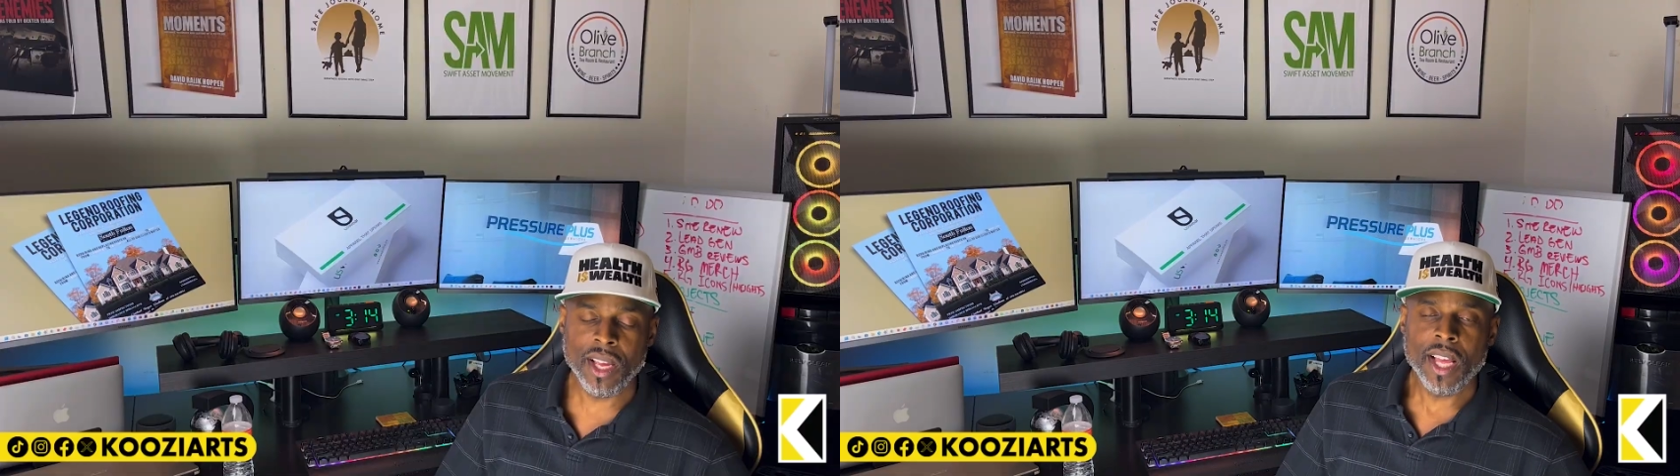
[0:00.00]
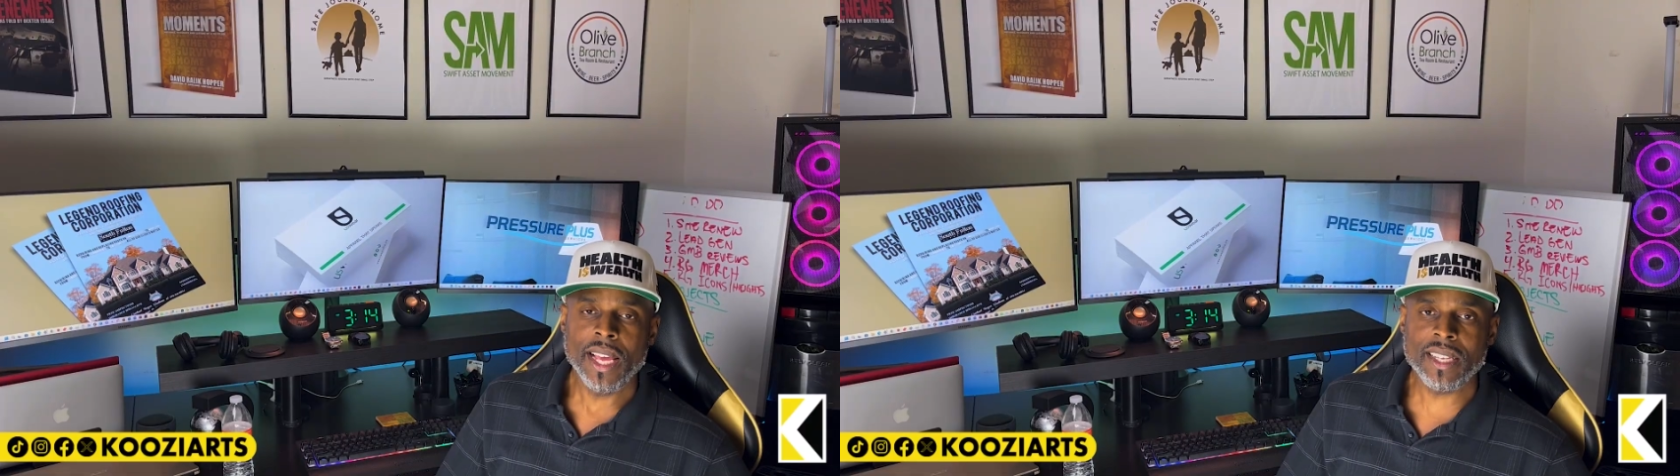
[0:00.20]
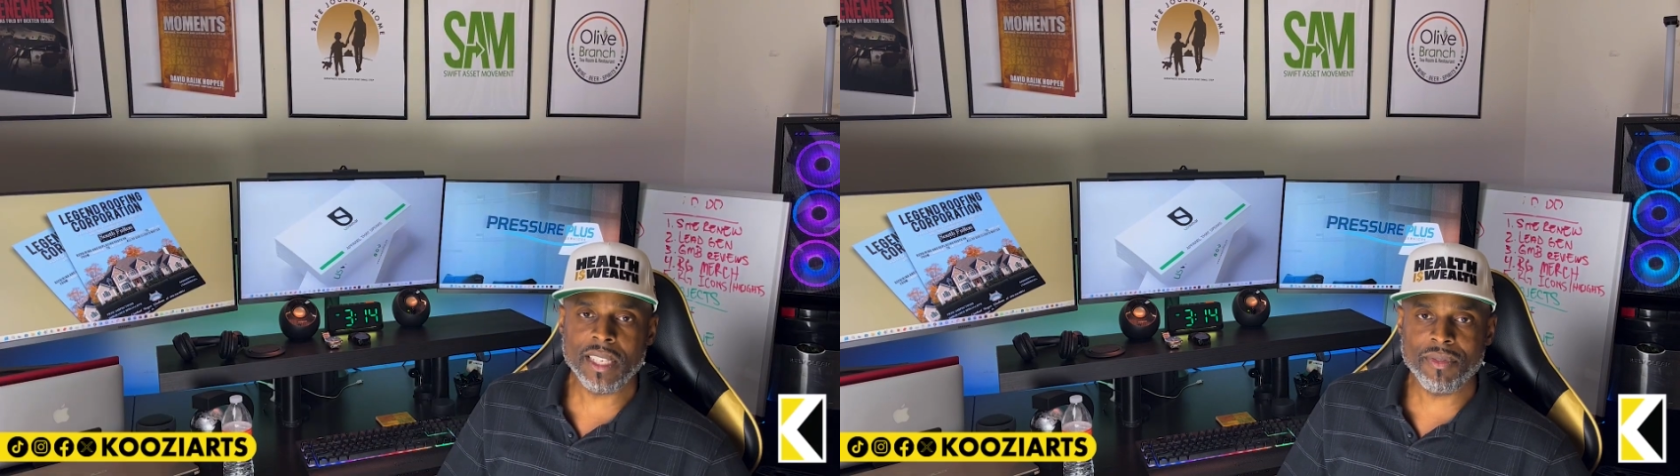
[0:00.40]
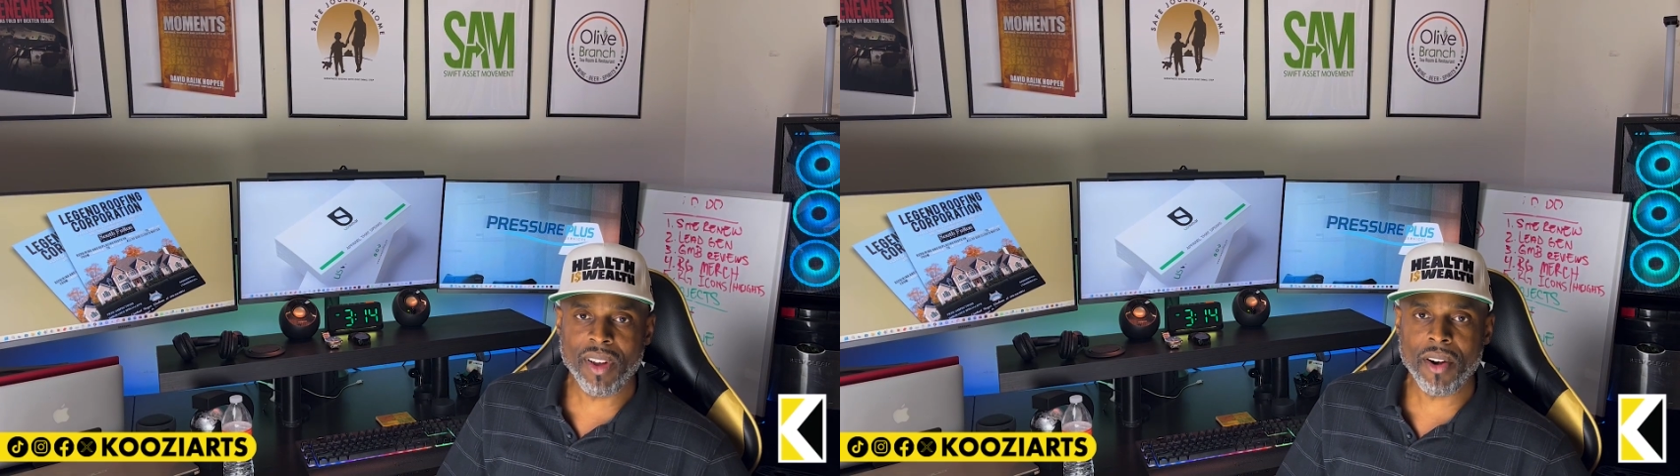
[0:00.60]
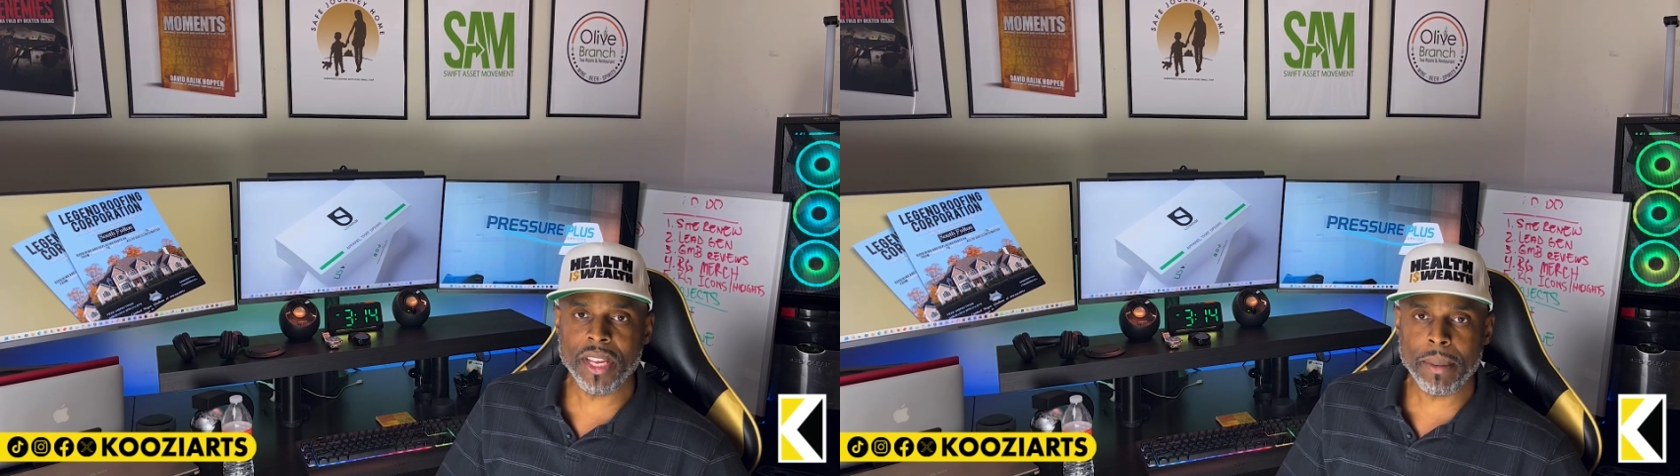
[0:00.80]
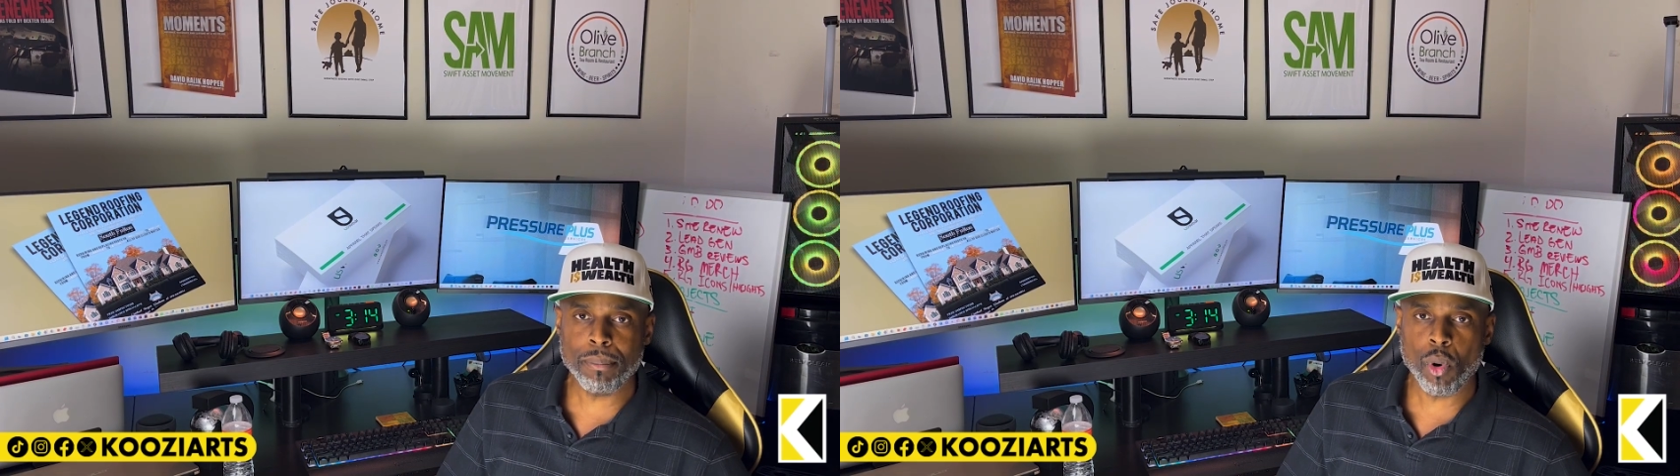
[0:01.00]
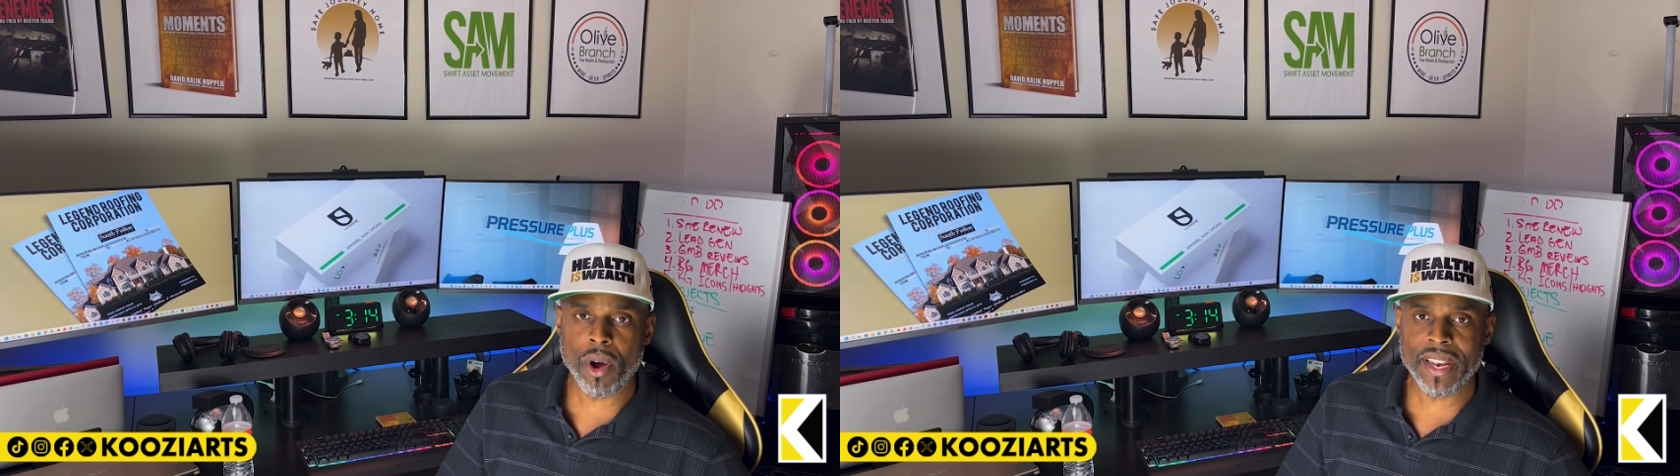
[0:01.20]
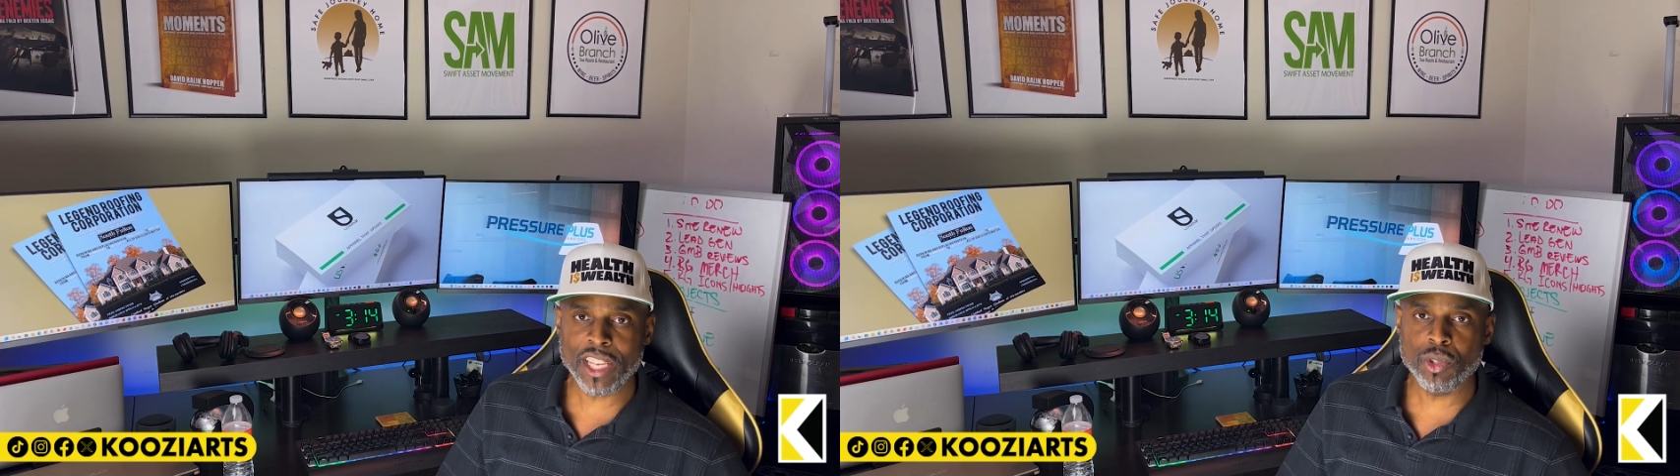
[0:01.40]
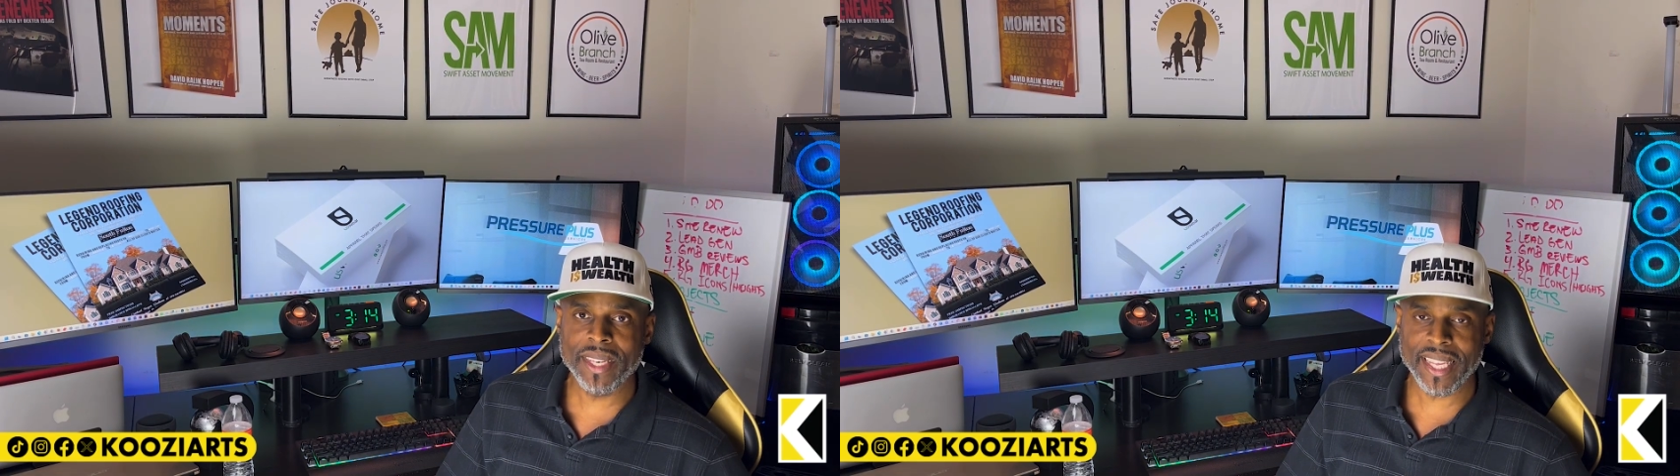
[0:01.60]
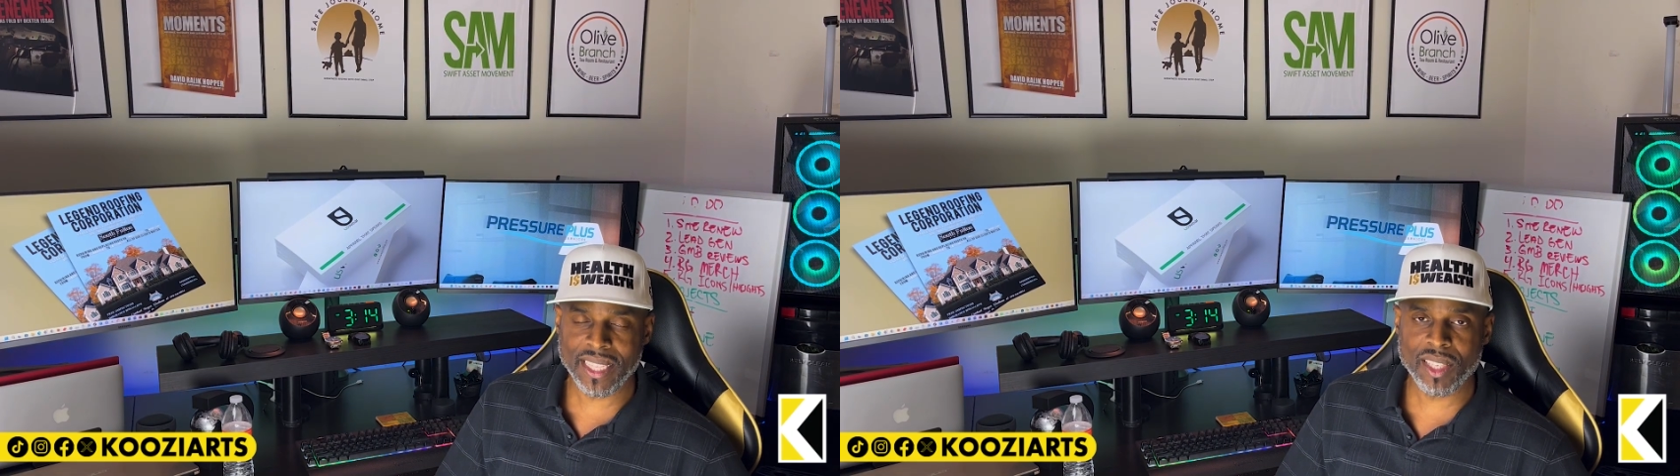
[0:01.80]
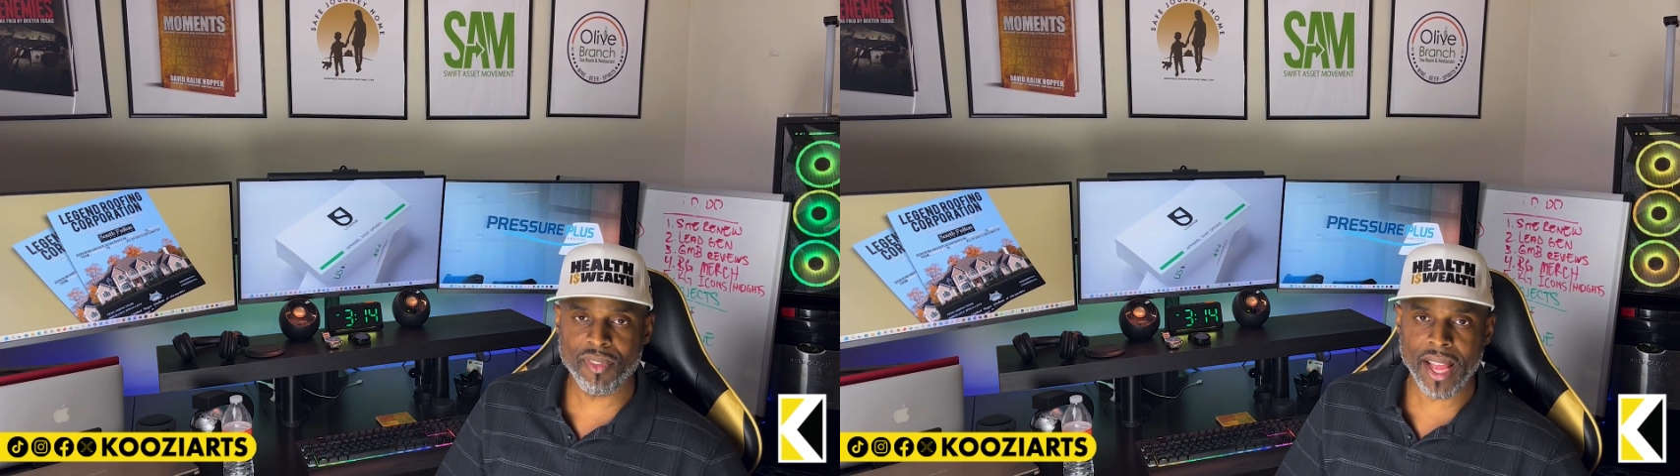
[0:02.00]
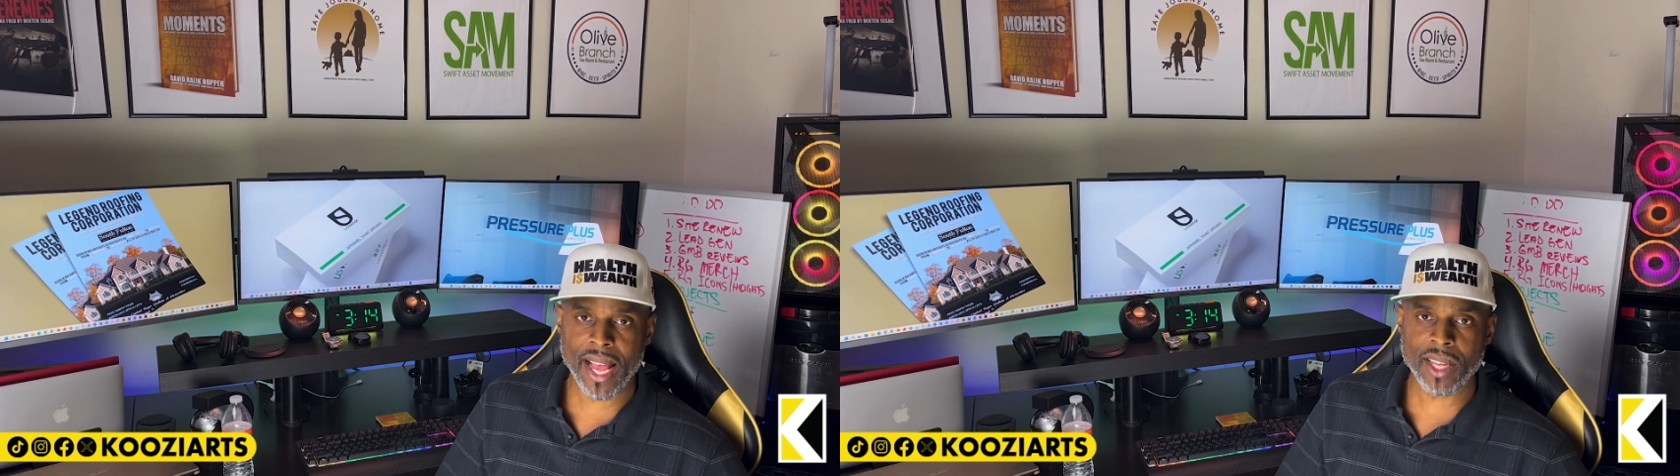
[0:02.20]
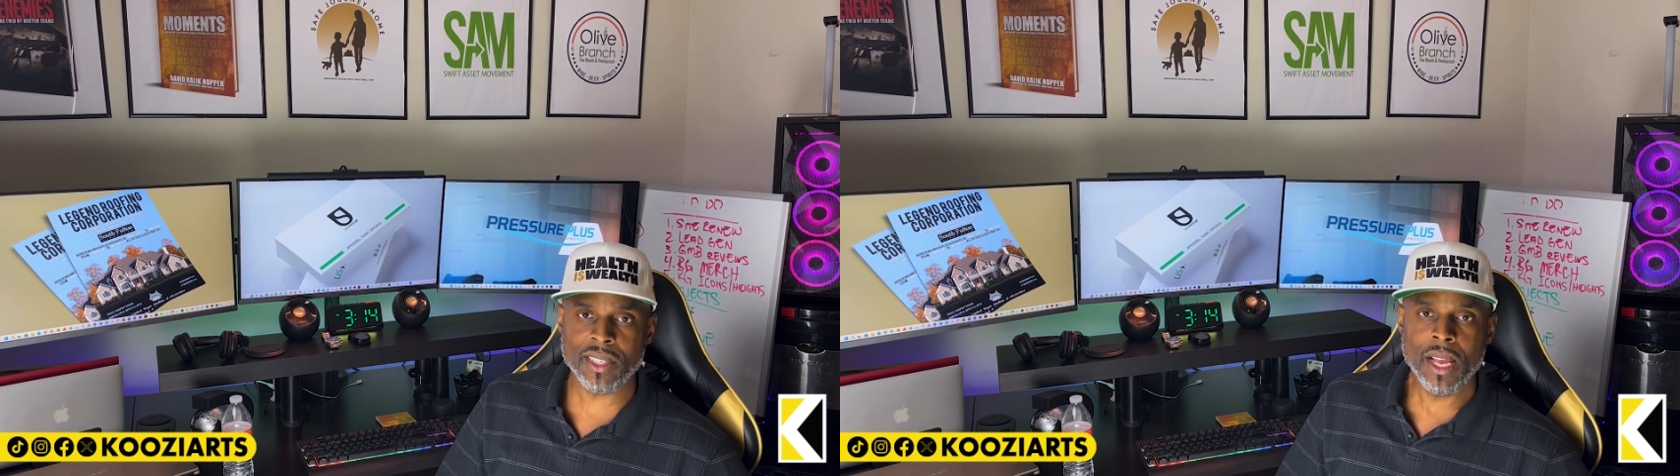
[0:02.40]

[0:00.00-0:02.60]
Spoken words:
It's very important that you get these files